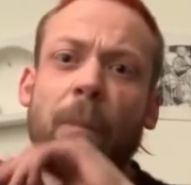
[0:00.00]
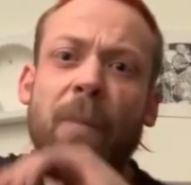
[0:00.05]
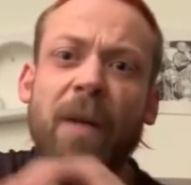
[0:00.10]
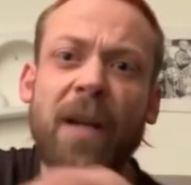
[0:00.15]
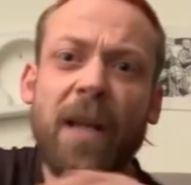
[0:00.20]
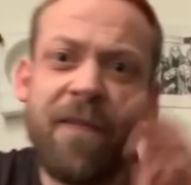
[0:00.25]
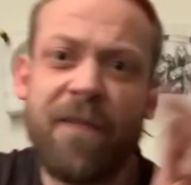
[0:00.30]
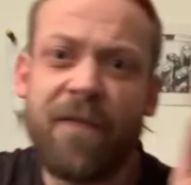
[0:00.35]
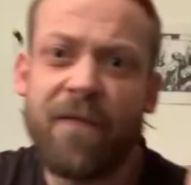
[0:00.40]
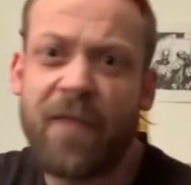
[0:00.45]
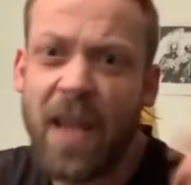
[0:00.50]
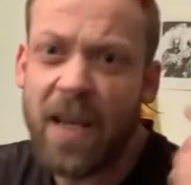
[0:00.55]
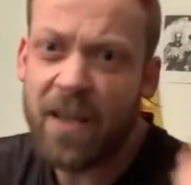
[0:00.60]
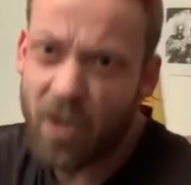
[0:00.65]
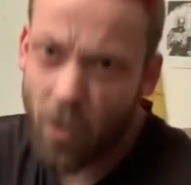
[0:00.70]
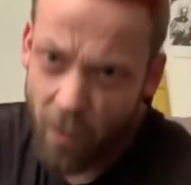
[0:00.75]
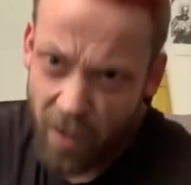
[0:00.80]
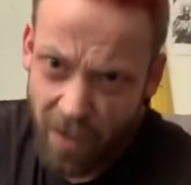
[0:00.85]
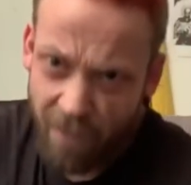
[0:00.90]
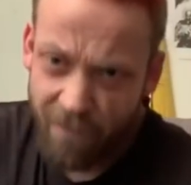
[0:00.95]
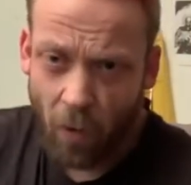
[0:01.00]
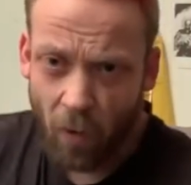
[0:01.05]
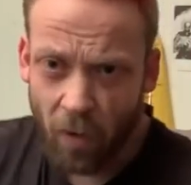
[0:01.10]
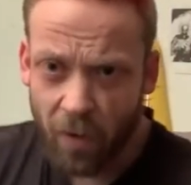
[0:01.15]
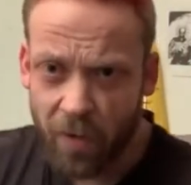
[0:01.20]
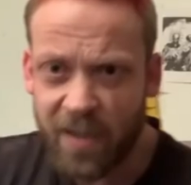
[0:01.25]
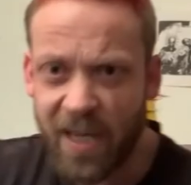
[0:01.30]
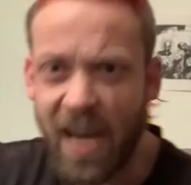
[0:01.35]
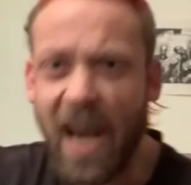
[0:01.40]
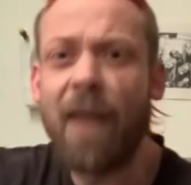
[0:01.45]
But if they're doing it
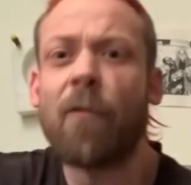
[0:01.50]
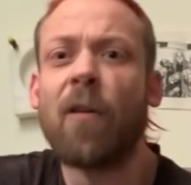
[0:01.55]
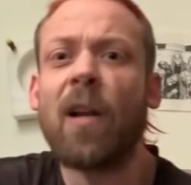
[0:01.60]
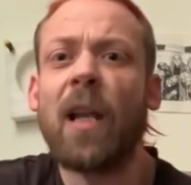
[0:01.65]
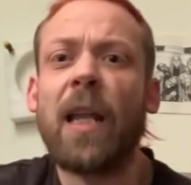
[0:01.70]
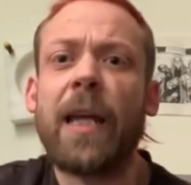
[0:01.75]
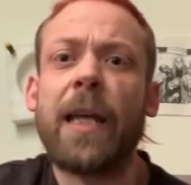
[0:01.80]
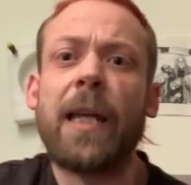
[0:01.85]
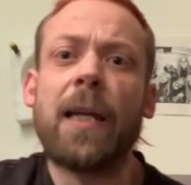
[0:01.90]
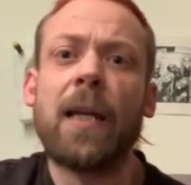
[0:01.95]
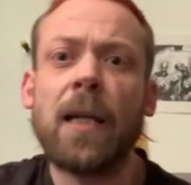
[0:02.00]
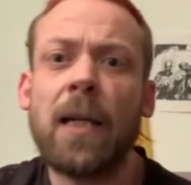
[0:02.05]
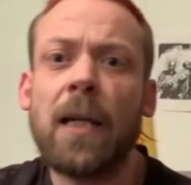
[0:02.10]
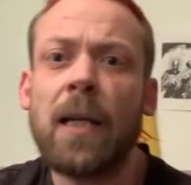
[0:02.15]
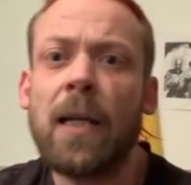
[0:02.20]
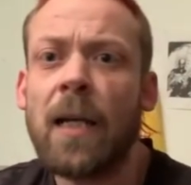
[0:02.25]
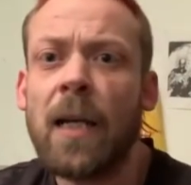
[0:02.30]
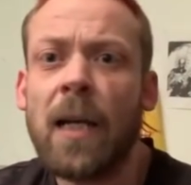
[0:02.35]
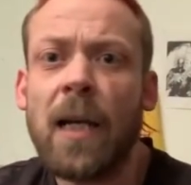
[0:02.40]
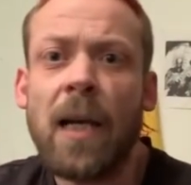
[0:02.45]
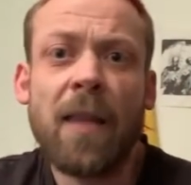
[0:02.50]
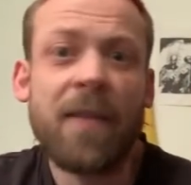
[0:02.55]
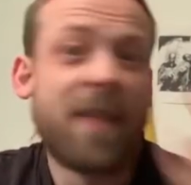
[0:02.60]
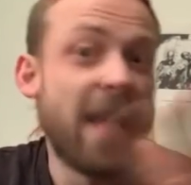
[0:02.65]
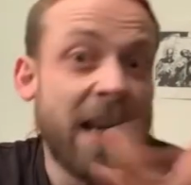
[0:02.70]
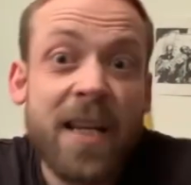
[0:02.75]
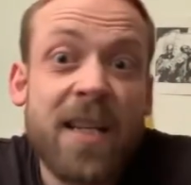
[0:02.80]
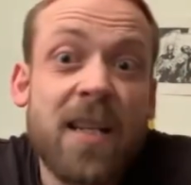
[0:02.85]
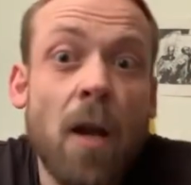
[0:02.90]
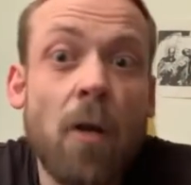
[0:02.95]
voluntarily, then
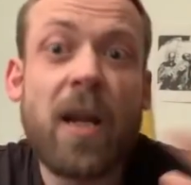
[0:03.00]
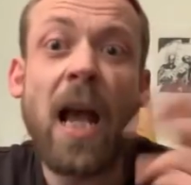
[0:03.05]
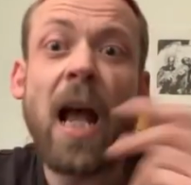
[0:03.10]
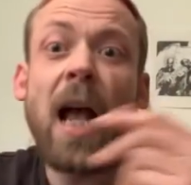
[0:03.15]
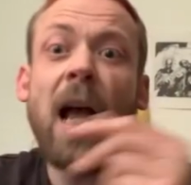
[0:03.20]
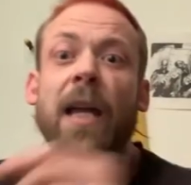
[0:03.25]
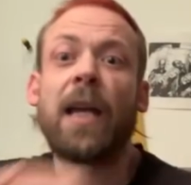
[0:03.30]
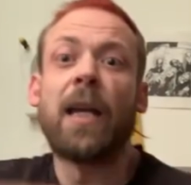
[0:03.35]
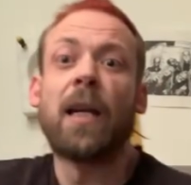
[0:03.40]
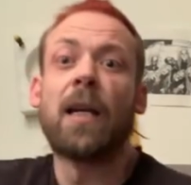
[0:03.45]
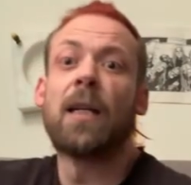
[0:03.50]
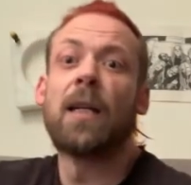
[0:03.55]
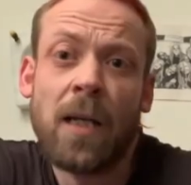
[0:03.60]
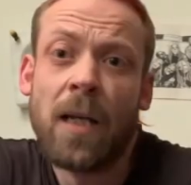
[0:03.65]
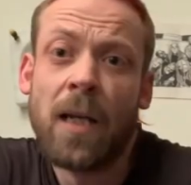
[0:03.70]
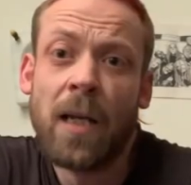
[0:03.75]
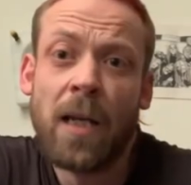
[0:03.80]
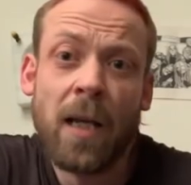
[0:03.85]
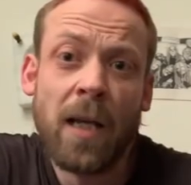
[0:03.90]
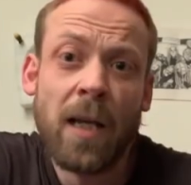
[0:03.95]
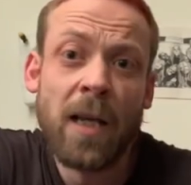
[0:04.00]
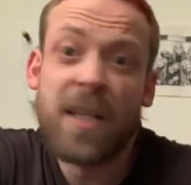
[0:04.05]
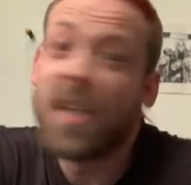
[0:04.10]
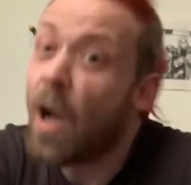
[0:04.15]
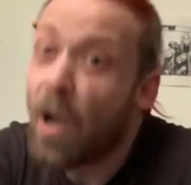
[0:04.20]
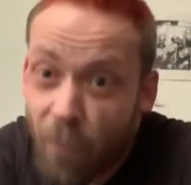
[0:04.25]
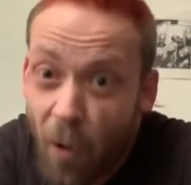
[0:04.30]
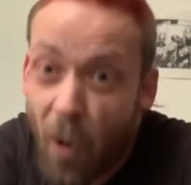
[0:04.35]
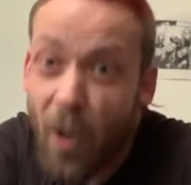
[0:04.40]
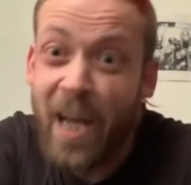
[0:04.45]
it's okay. So
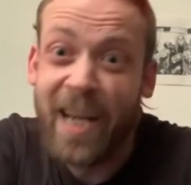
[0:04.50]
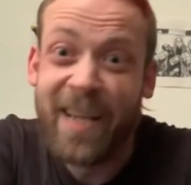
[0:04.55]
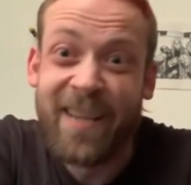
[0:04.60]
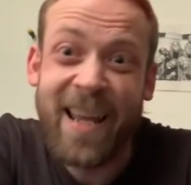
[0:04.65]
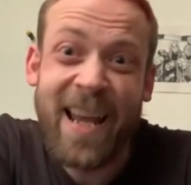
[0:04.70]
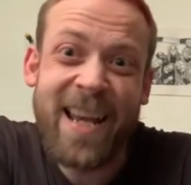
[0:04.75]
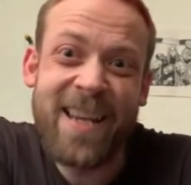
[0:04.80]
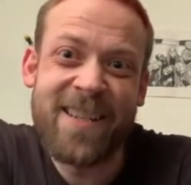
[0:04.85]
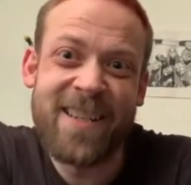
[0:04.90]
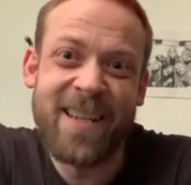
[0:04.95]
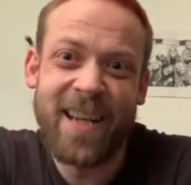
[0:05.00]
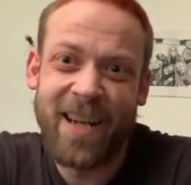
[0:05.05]
ironic, that, isn't it,